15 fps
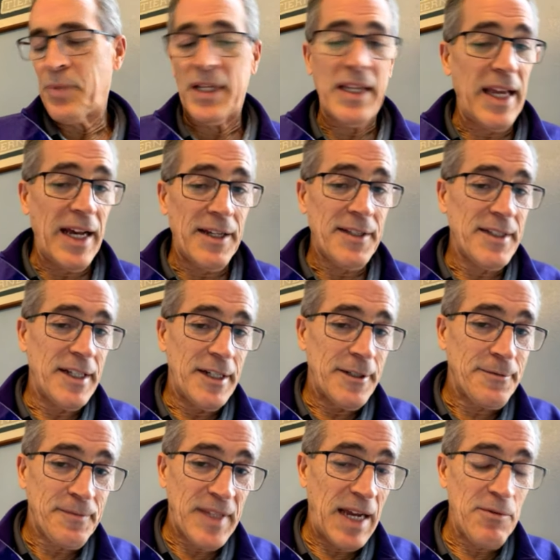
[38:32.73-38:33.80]
you know,
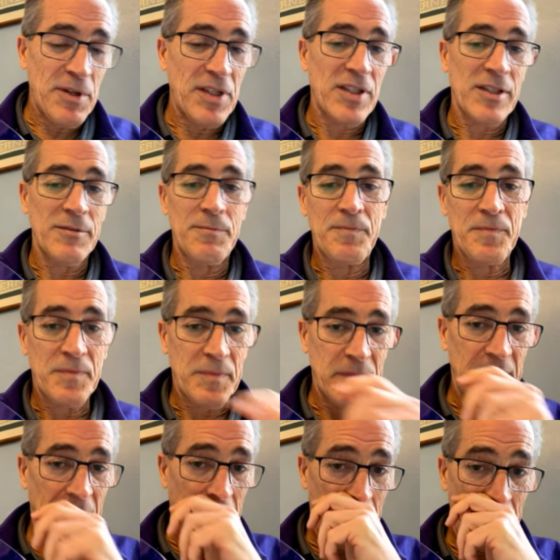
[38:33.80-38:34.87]
that was,
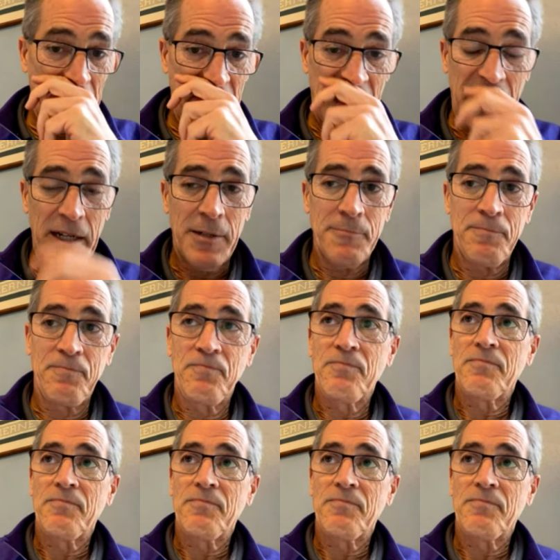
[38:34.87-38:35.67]
you know,